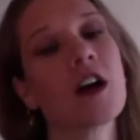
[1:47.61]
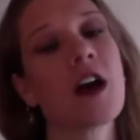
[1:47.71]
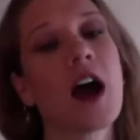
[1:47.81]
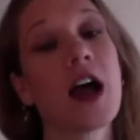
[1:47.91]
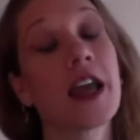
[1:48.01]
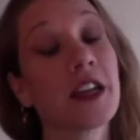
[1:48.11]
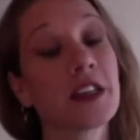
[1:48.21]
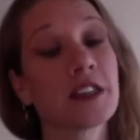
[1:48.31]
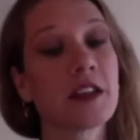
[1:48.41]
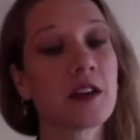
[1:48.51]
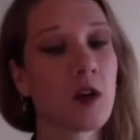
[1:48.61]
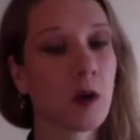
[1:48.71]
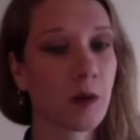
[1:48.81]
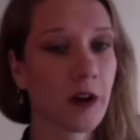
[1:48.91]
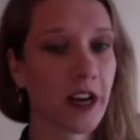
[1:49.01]
NEC
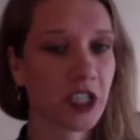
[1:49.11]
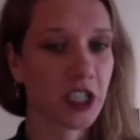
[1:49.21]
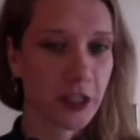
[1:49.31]
Corporation